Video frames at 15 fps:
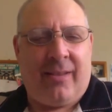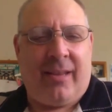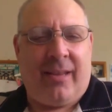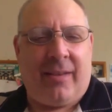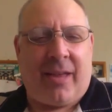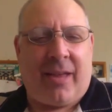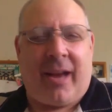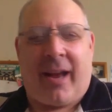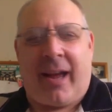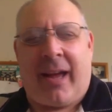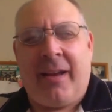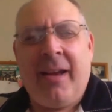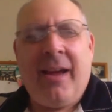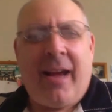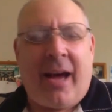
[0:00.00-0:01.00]
Think of that.
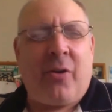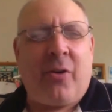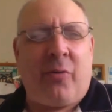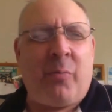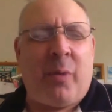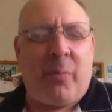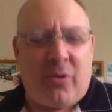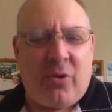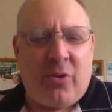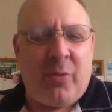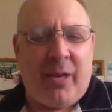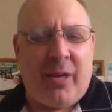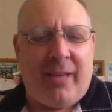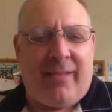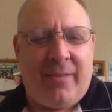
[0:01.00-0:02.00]
I don't remember too
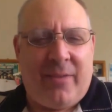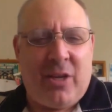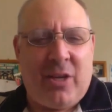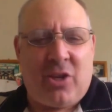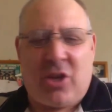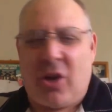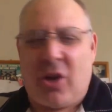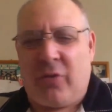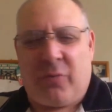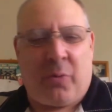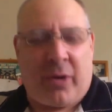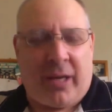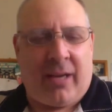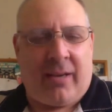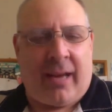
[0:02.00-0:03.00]
many TV shows
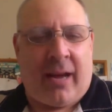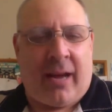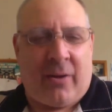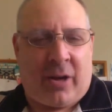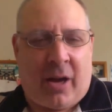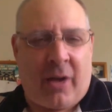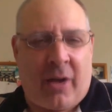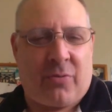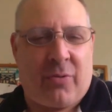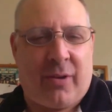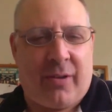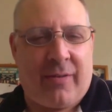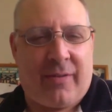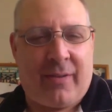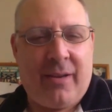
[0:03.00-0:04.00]
bringing down
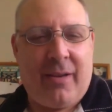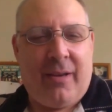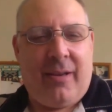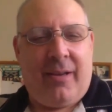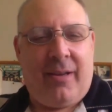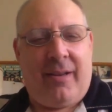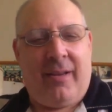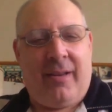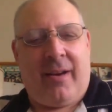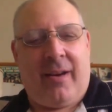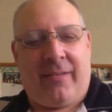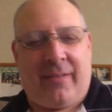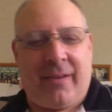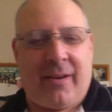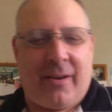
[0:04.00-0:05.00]
countries.
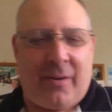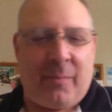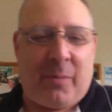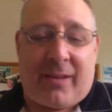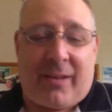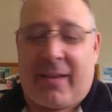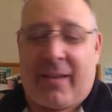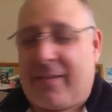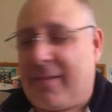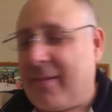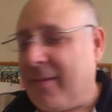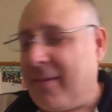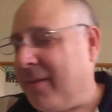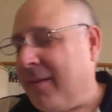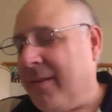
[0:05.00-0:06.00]
So, but that's
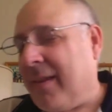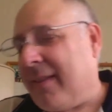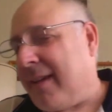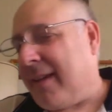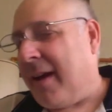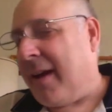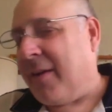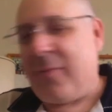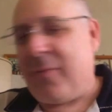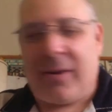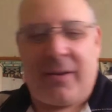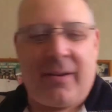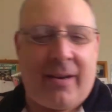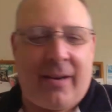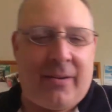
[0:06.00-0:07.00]
kind of
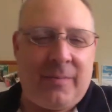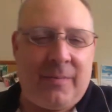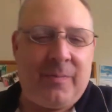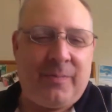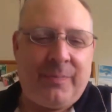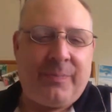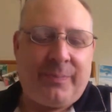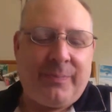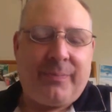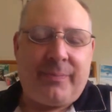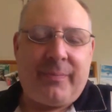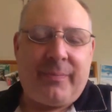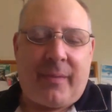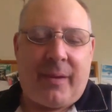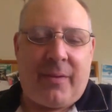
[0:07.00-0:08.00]
what
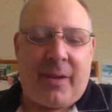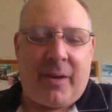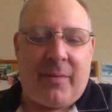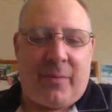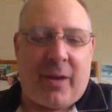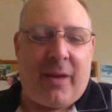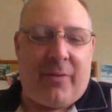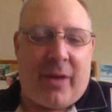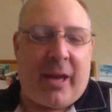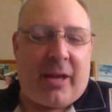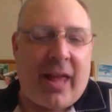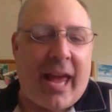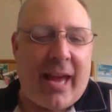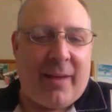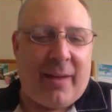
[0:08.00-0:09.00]
They
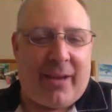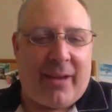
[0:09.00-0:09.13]
claimed